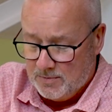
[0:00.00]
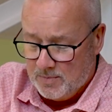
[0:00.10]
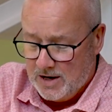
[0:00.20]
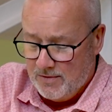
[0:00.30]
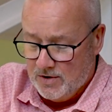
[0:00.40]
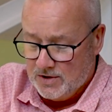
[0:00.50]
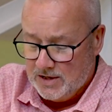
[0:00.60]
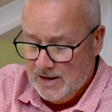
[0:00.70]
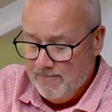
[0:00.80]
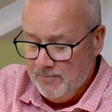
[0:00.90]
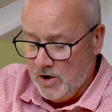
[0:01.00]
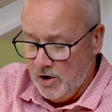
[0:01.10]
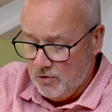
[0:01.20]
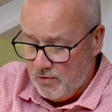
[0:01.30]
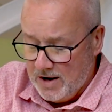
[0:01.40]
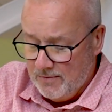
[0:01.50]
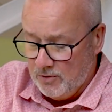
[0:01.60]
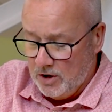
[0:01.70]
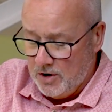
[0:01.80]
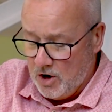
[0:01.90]
to parents,
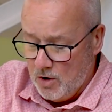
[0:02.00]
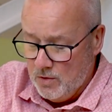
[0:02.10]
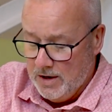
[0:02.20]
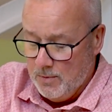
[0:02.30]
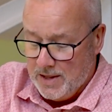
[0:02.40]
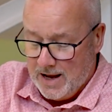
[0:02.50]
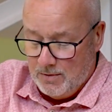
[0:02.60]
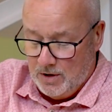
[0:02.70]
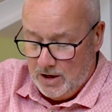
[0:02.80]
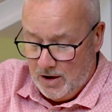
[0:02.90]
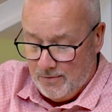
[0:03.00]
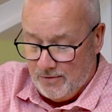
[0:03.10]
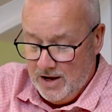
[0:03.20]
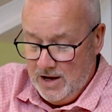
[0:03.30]
ungrateful, unholy, without love,